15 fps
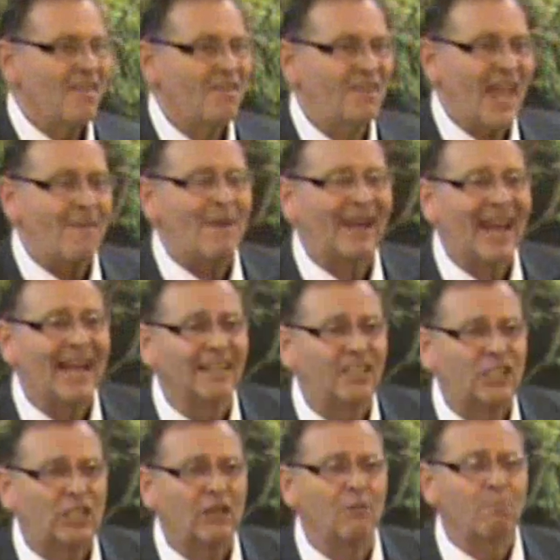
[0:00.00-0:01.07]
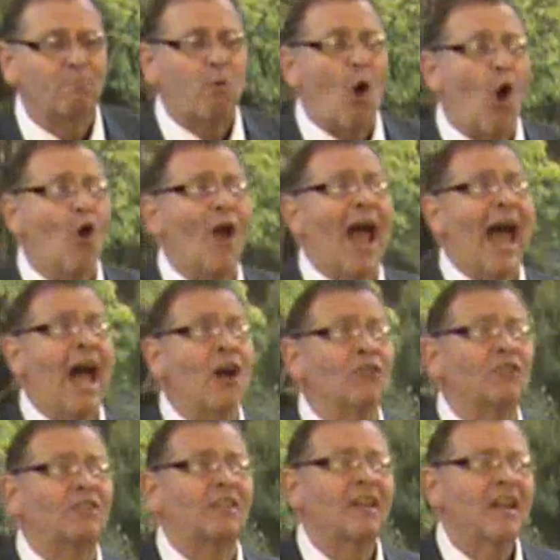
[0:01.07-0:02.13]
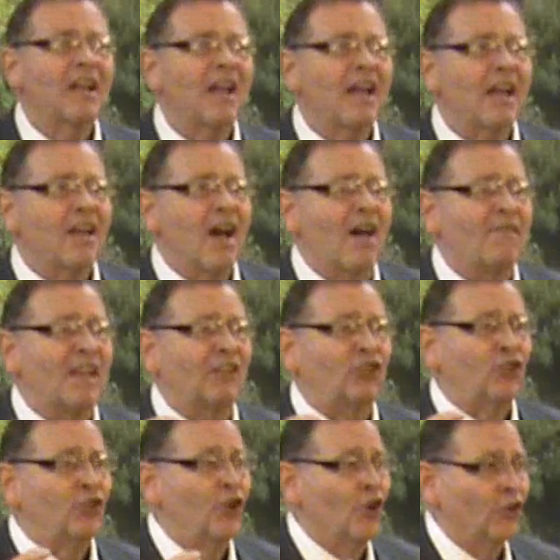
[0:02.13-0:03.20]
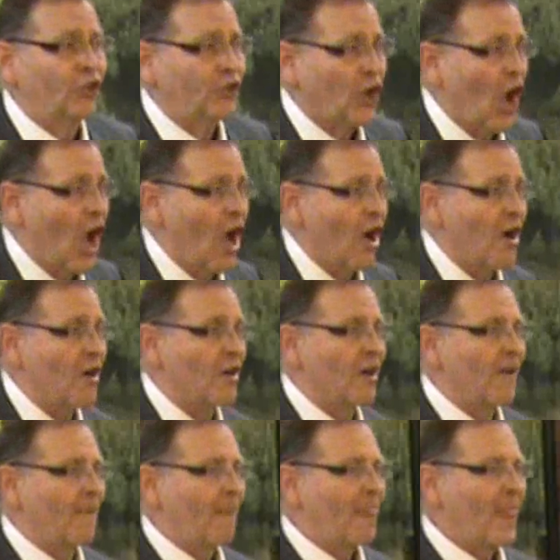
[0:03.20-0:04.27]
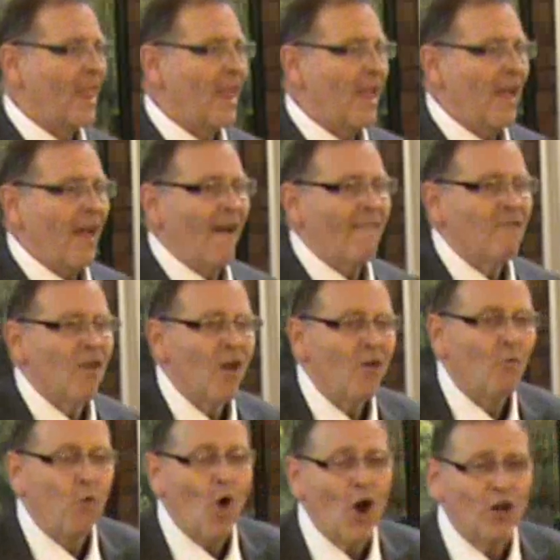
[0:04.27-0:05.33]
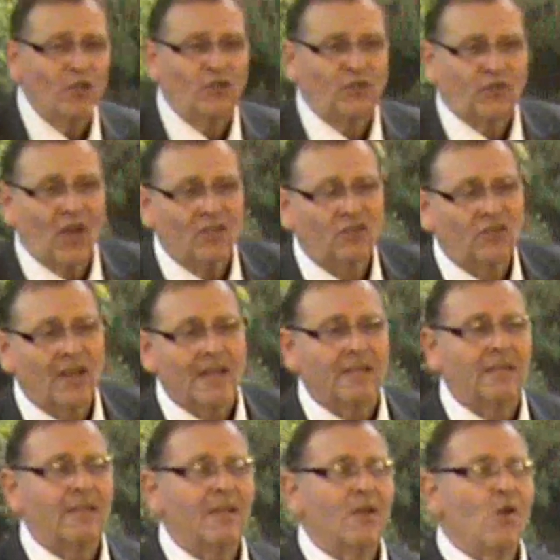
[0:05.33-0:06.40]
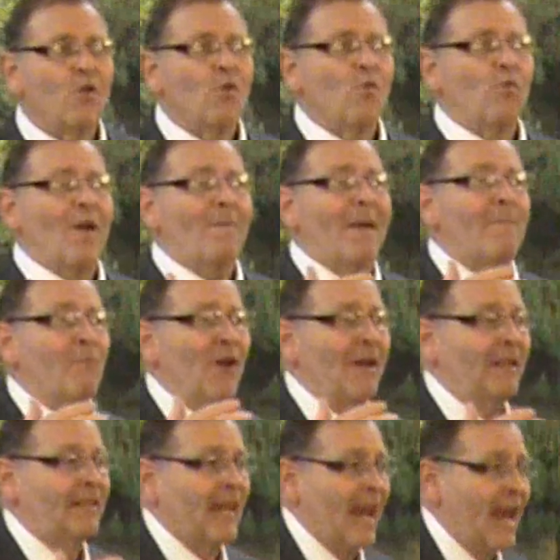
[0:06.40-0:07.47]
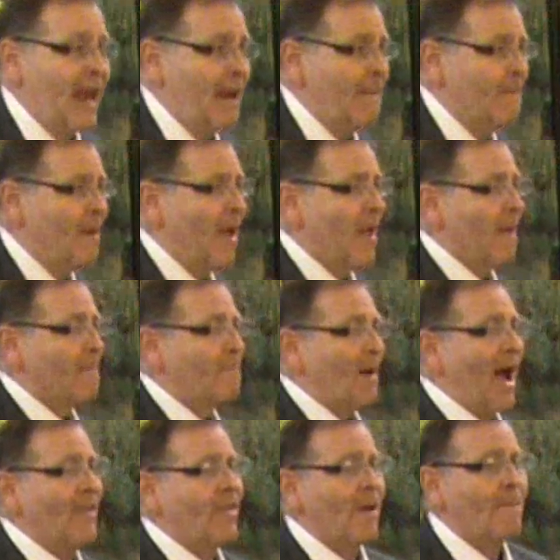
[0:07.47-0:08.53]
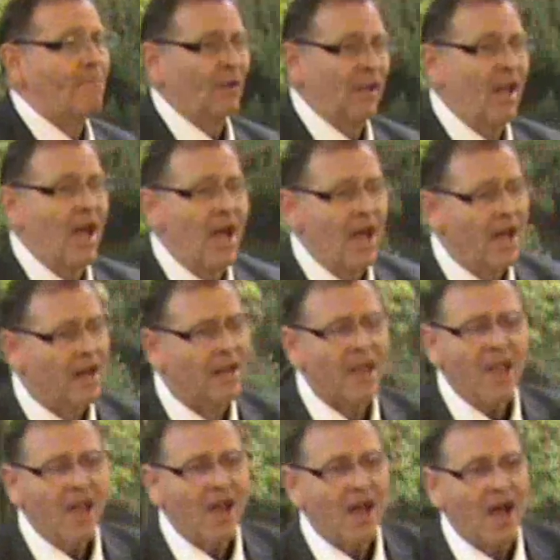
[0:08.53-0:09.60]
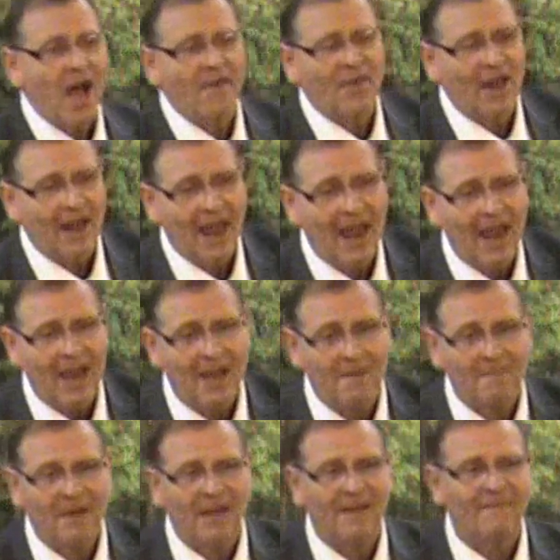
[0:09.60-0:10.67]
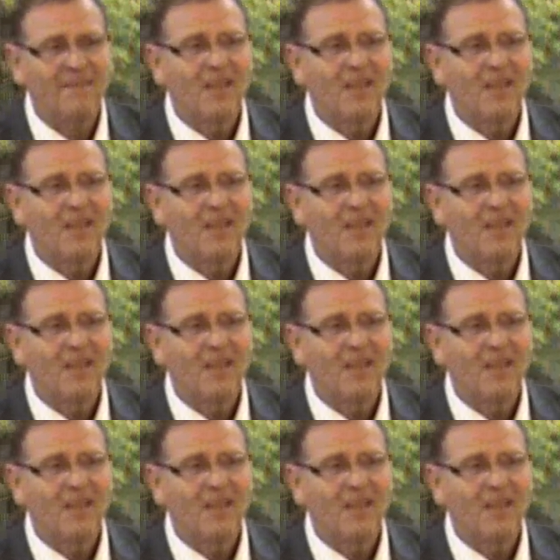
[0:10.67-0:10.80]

They begin to pour out of this new song words such as We've been redeemed by the blood of the Lamb.